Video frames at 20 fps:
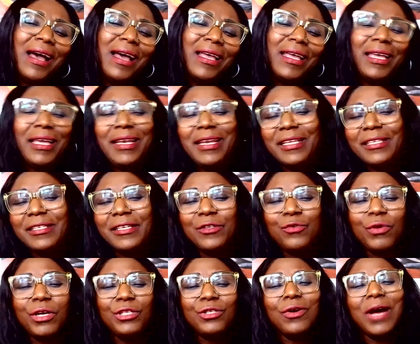in this
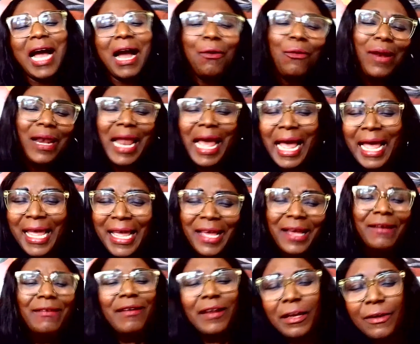situation, how will I
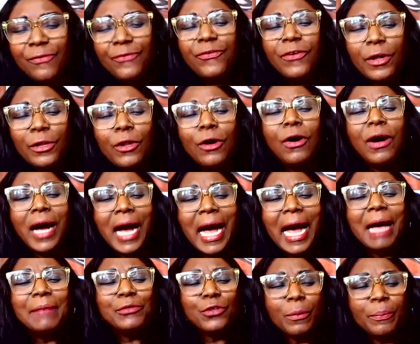really follow how
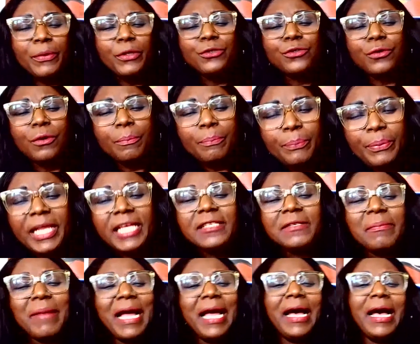I'm supposed to place
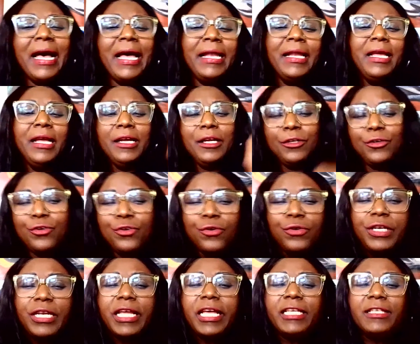my hand, do
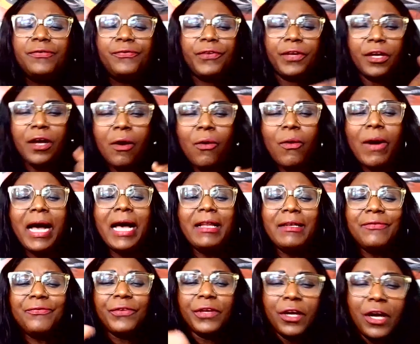this, figure
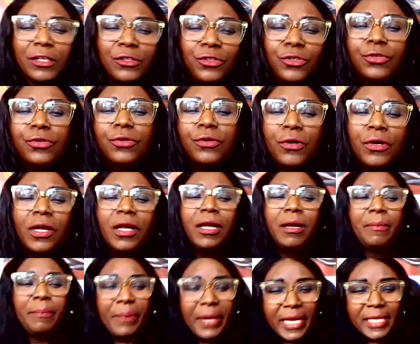1, figure 2,
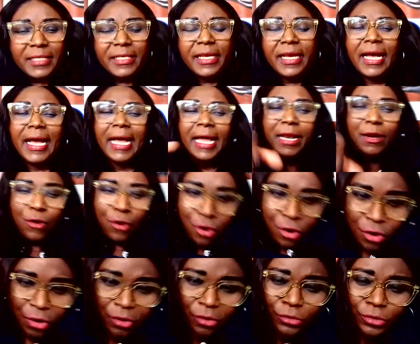place the hand,
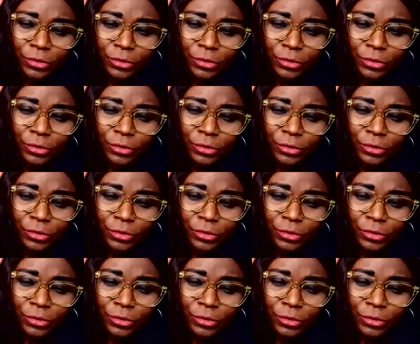hold